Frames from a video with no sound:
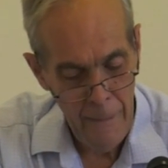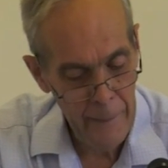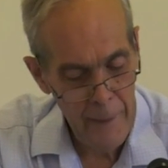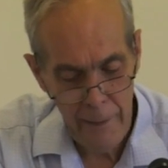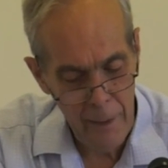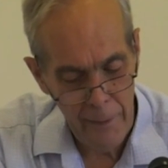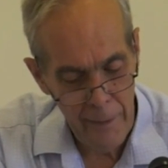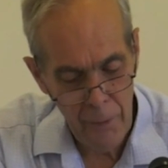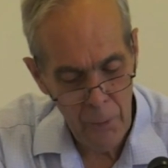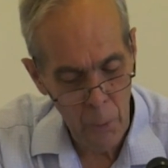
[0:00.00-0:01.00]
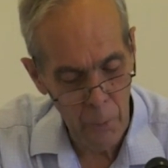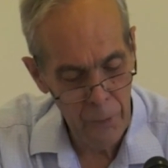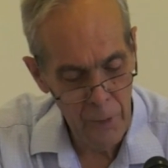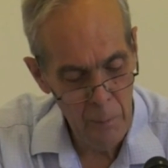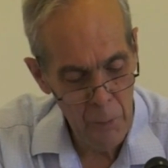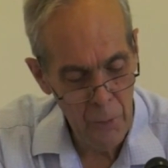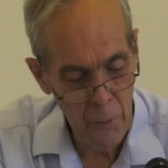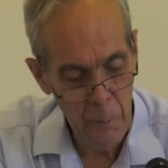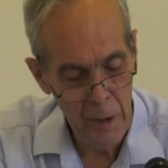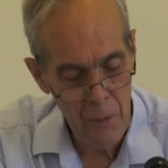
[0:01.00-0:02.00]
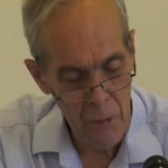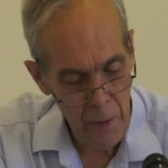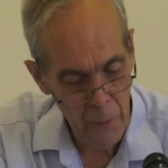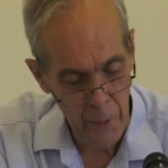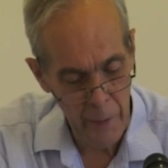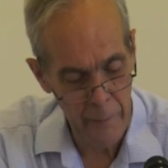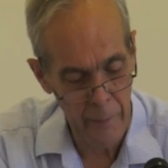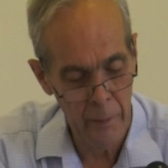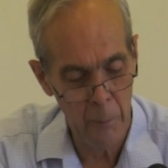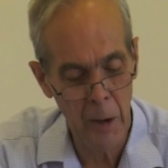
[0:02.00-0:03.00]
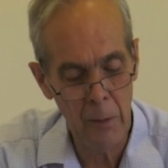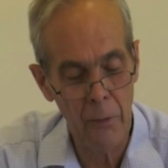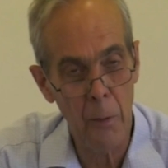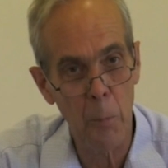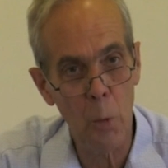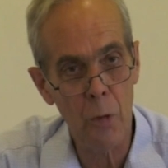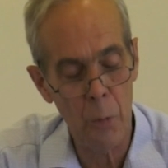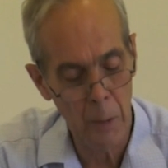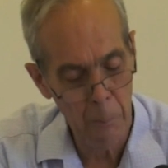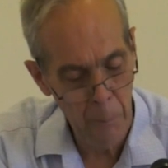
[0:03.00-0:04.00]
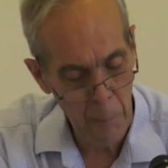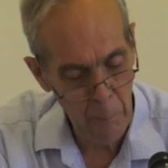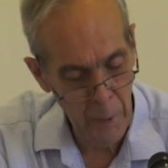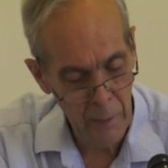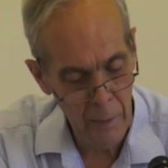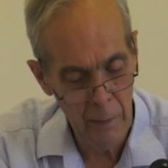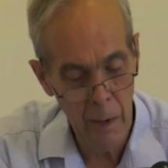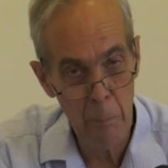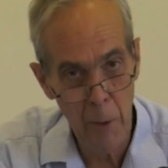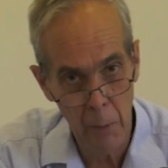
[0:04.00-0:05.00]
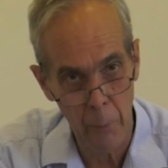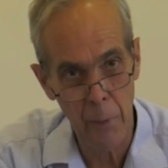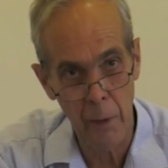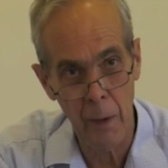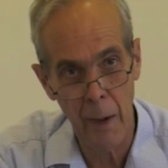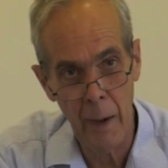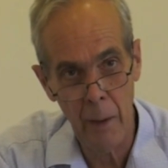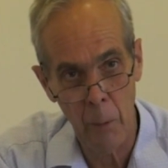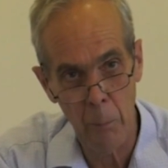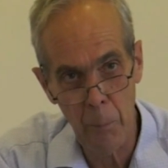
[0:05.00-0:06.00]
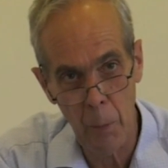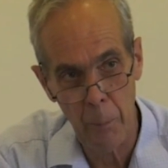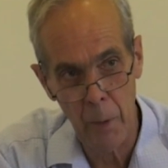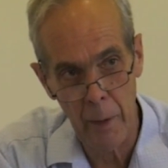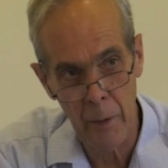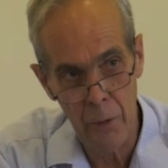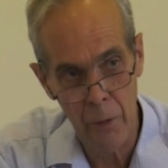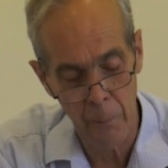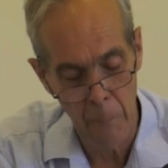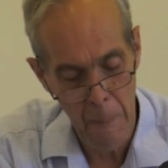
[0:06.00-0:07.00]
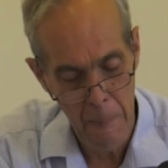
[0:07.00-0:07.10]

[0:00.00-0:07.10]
and little discourse seems to have been generated amongst the bourgeois public about the Arab population.